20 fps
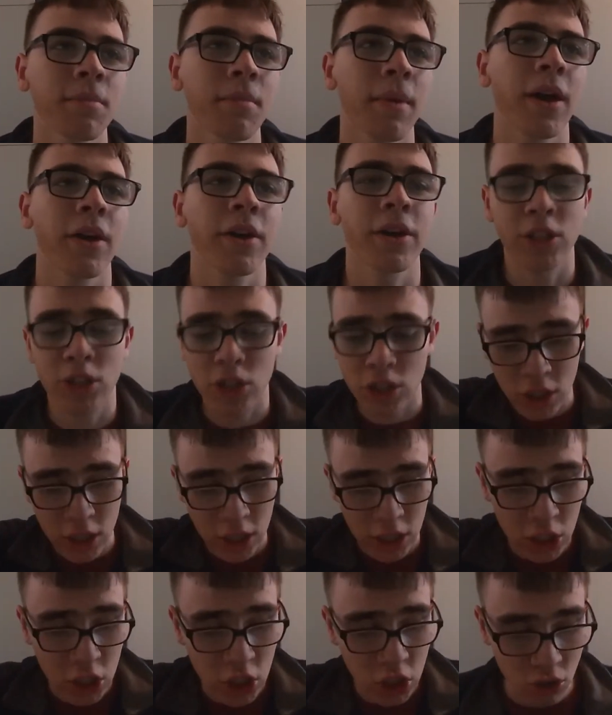America
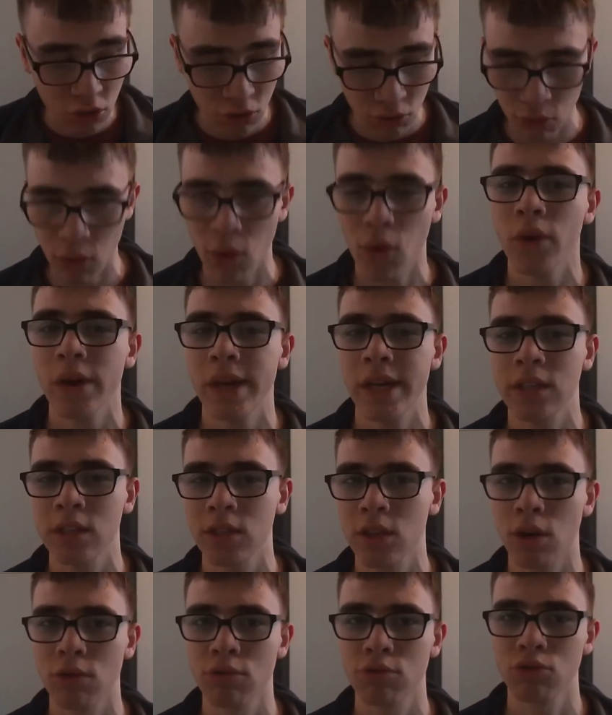
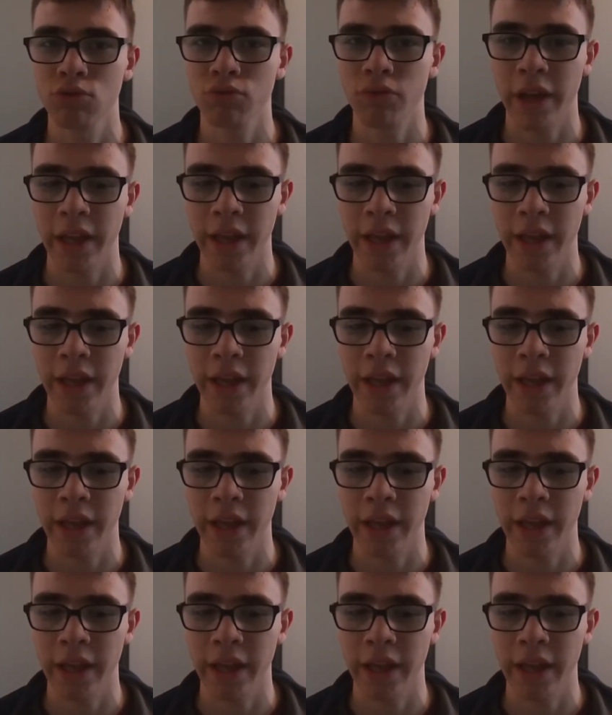destroys those